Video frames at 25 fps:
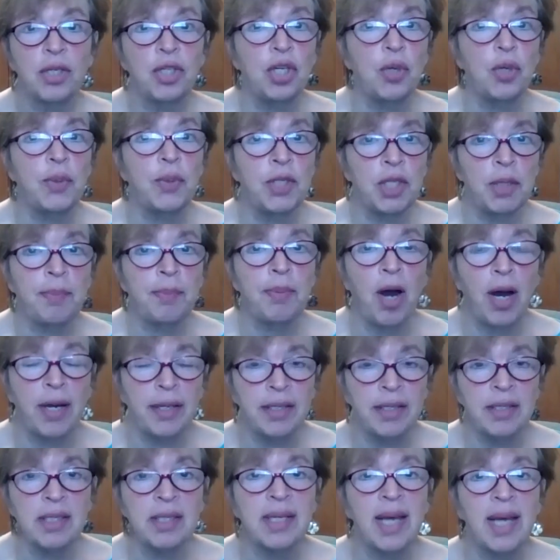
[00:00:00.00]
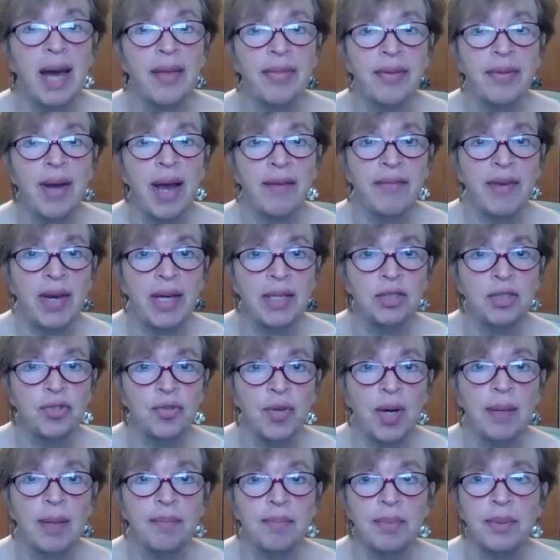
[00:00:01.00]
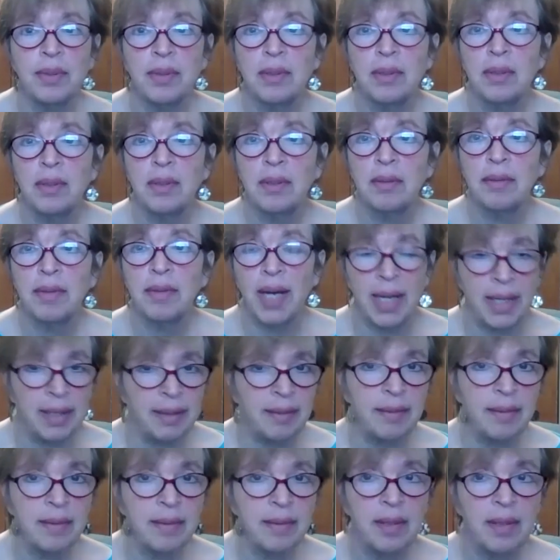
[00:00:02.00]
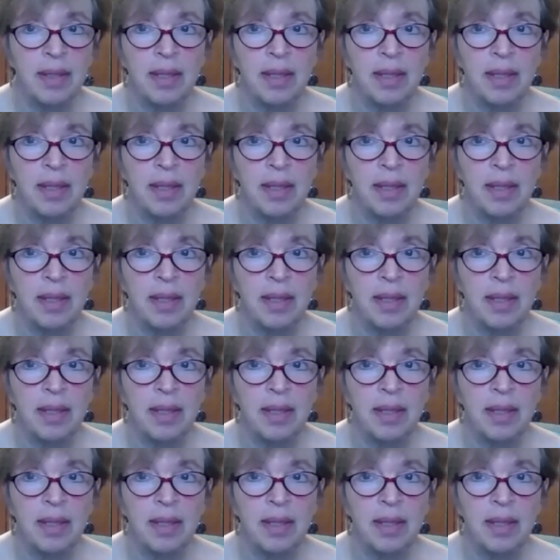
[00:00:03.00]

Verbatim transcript: You and your partner together have eight trumps, right?